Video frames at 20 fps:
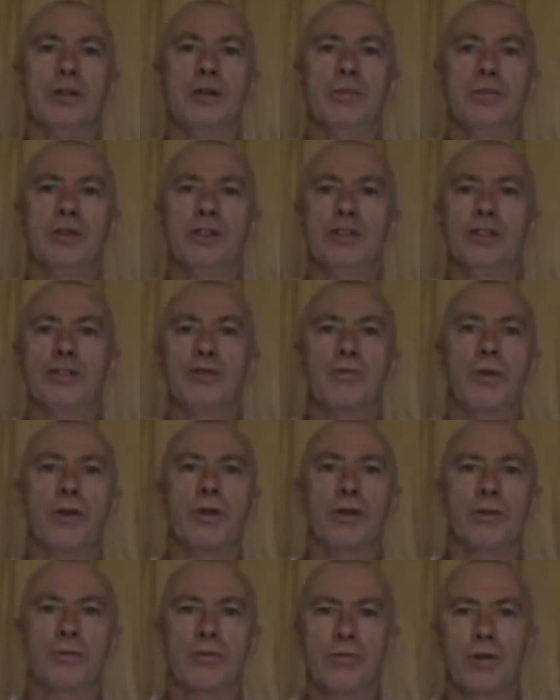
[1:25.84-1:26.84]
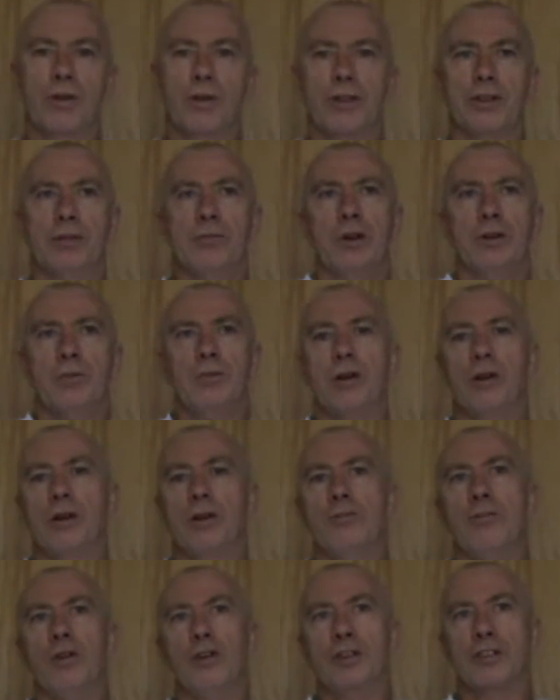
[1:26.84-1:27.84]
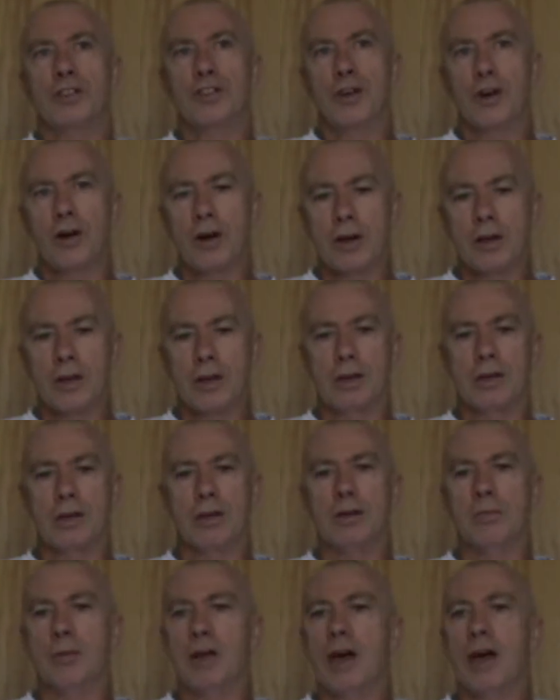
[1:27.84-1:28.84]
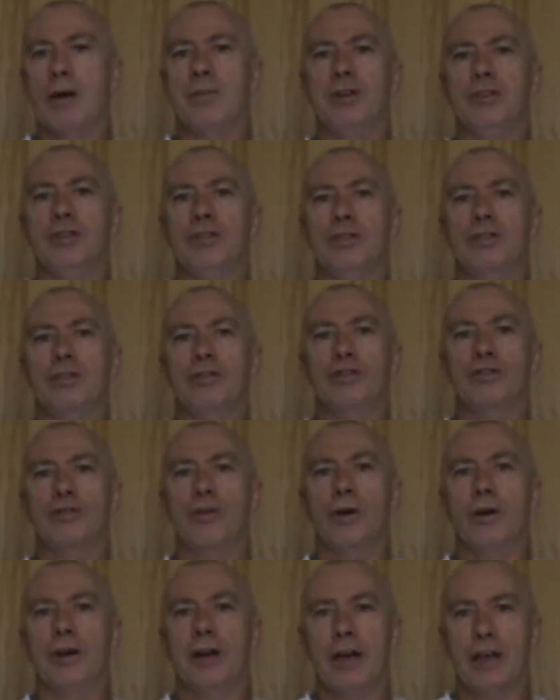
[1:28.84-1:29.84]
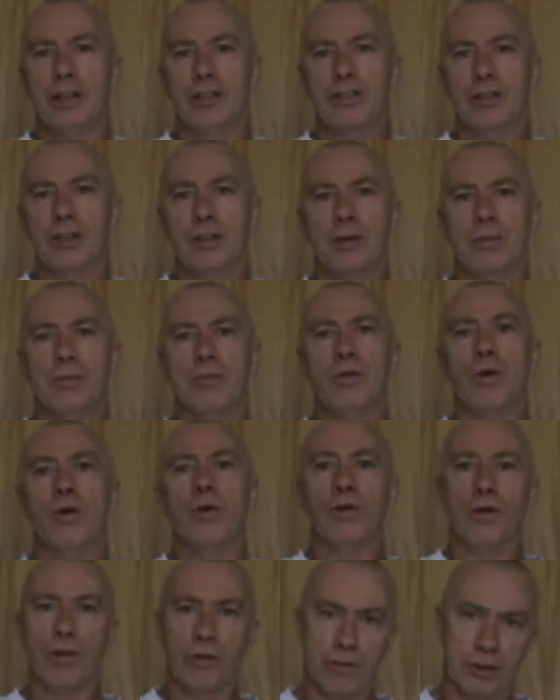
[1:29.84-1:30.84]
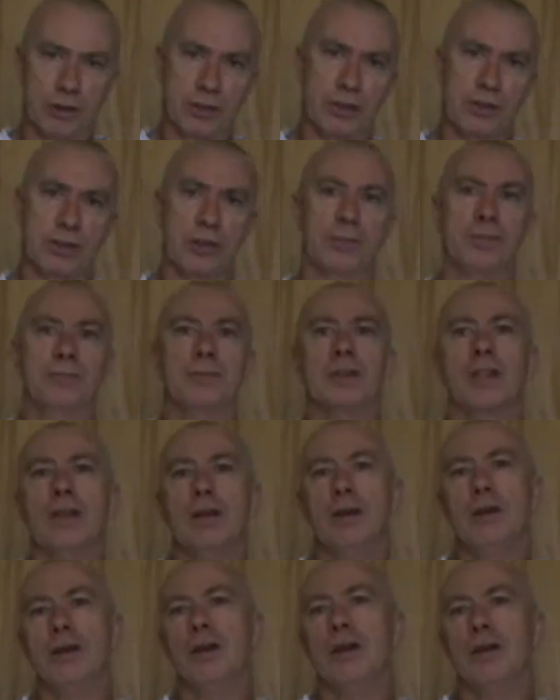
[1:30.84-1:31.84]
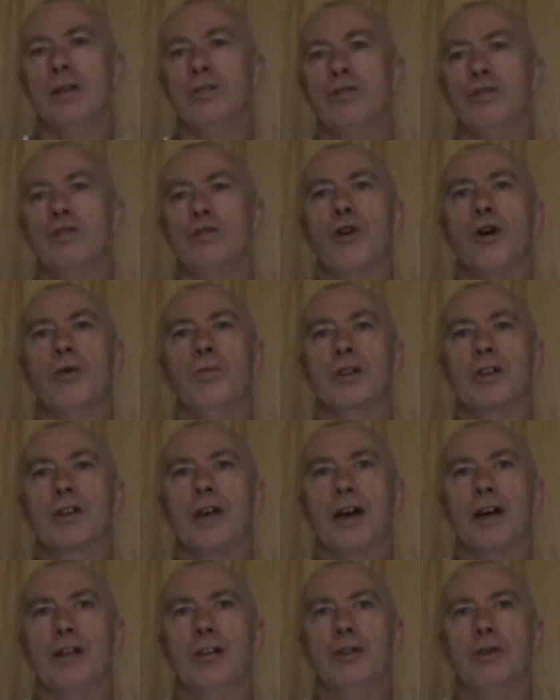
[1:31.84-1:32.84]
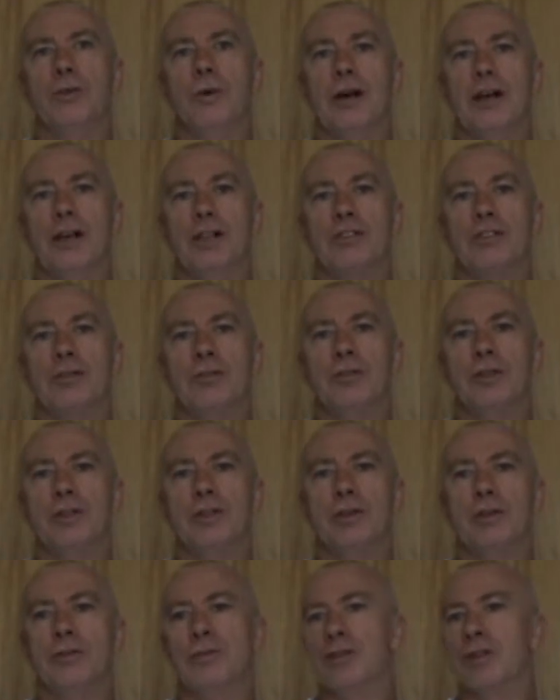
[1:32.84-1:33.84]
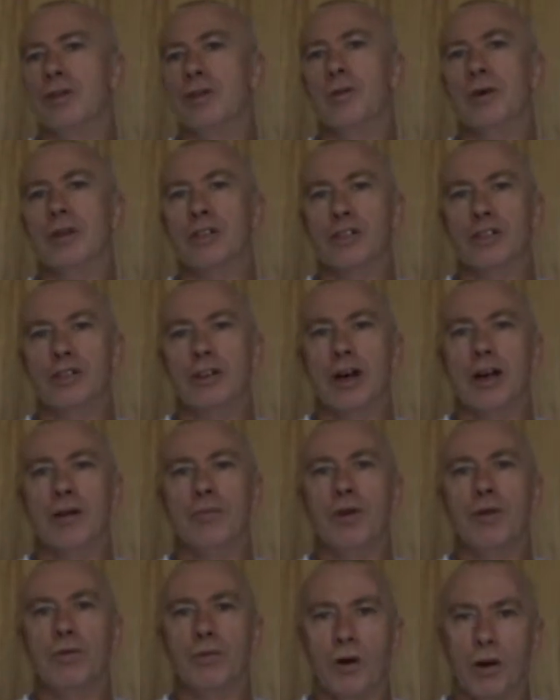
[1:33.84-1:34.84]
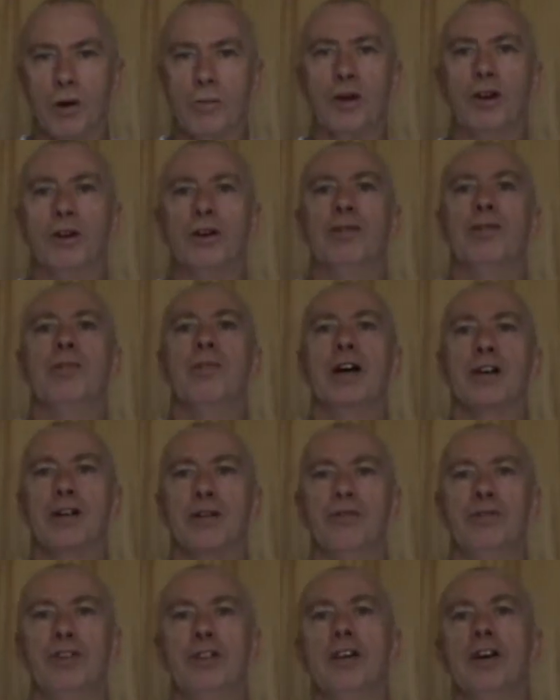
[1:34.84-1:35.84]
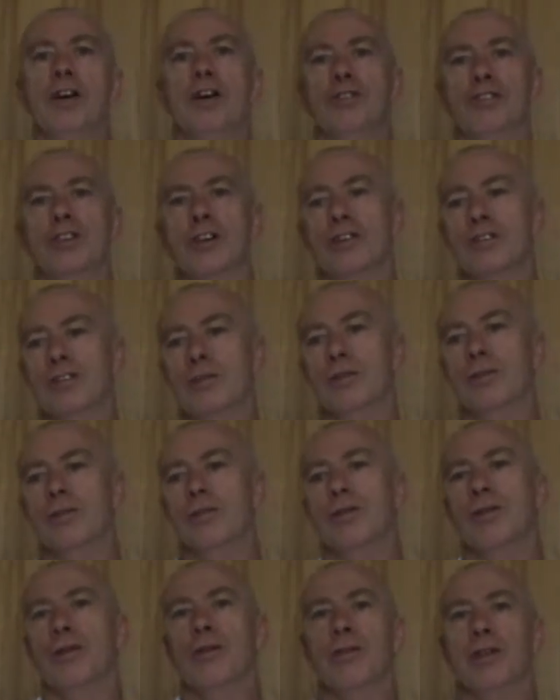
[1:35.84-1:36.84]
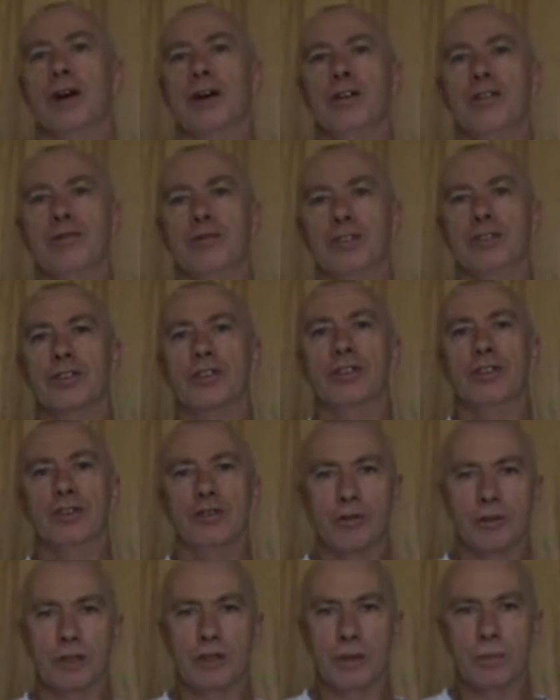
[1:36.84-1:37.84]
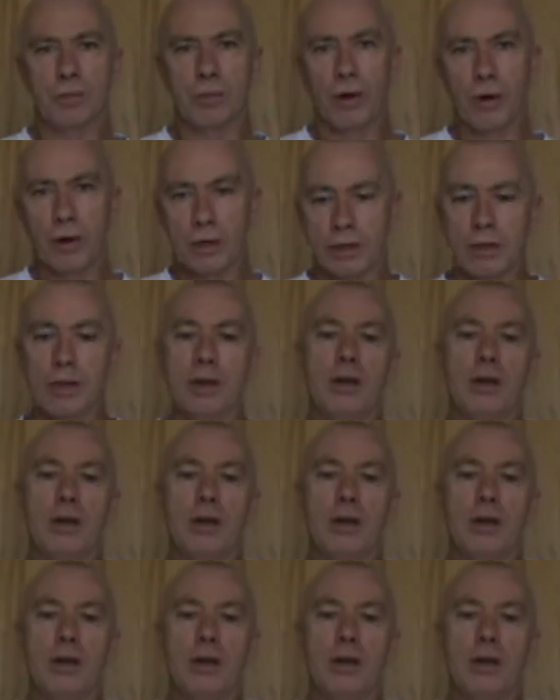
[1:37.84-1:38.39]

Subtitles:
please write them on my site, and I'll be happy to try and answer them. Or if it's too complicated to answer with a quick statement, I might even make a video just on that if it's an interesting point.